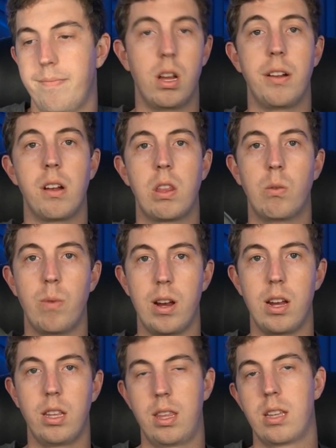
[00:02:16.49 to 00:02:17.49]
Another
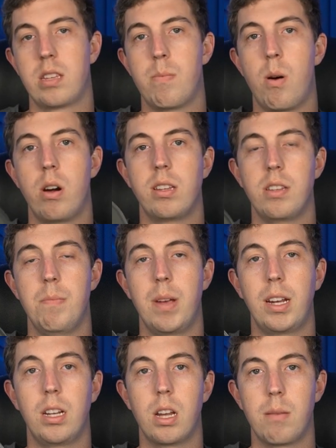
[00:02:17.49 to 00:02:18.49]
way that Spartus is
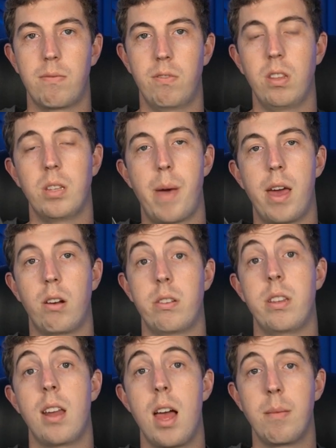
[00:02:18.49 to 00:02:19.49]
making up for these paddles
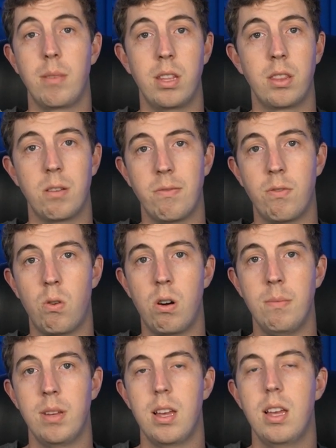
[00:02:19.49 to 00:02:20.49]
not being
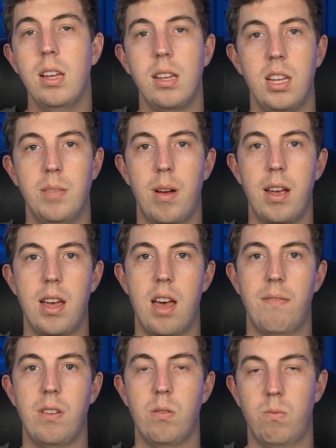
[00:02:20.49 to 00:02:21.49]
thermoformed is by
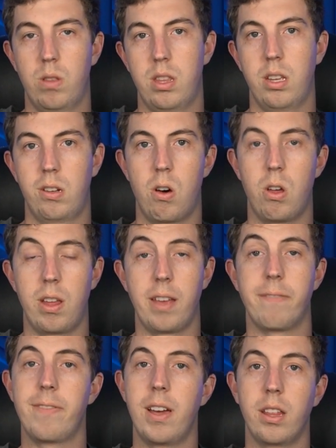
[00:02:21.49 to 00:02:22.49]
having what they call a
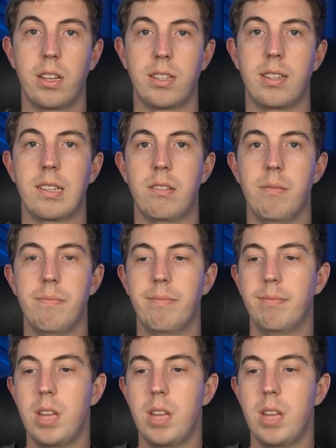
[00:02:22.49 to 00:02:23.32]
phalanx system.